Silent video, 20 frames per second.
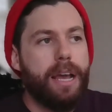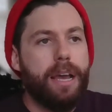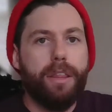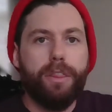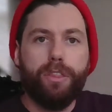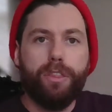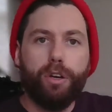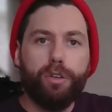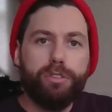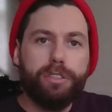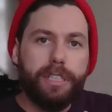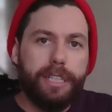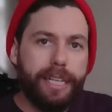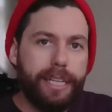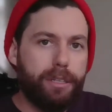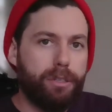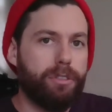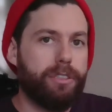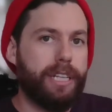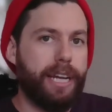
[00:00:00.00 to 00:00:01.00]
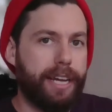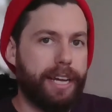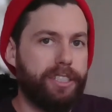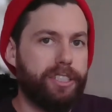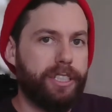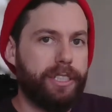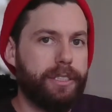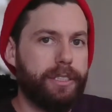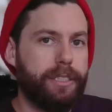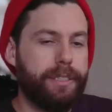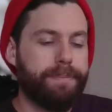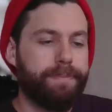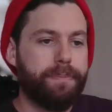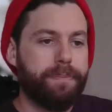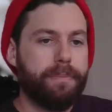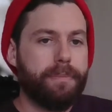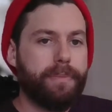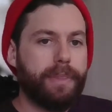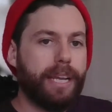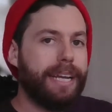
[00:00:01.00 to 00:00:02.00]
Those little touches
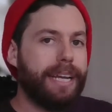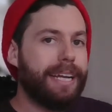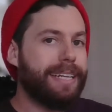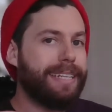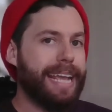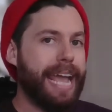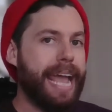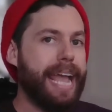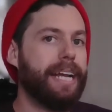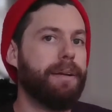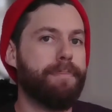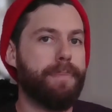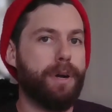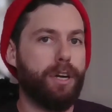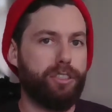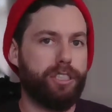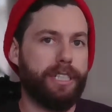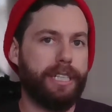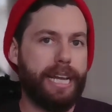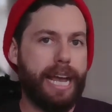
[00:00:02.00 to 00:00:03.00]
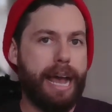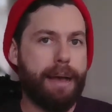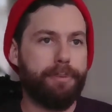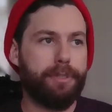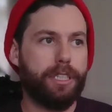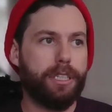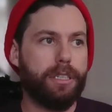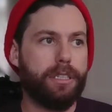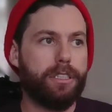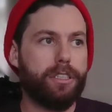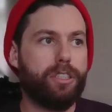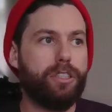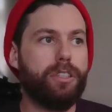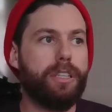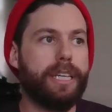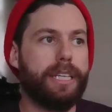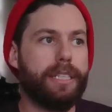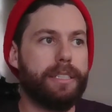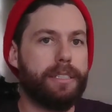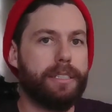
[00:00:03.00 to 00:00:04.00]
can take motion capture to
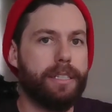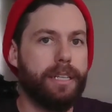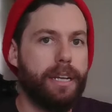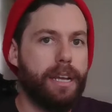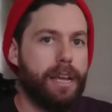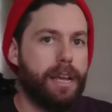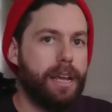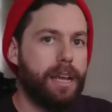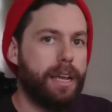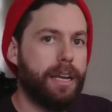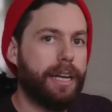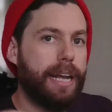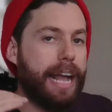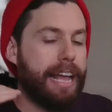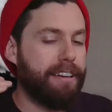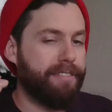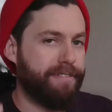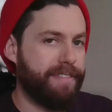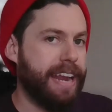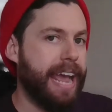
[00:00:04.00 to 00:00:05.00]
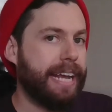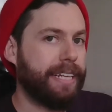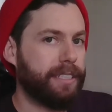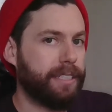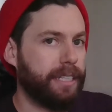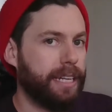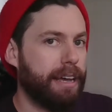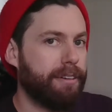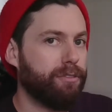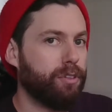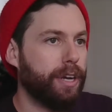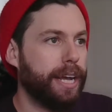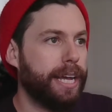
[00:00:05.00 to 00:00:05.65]
this kind of next level.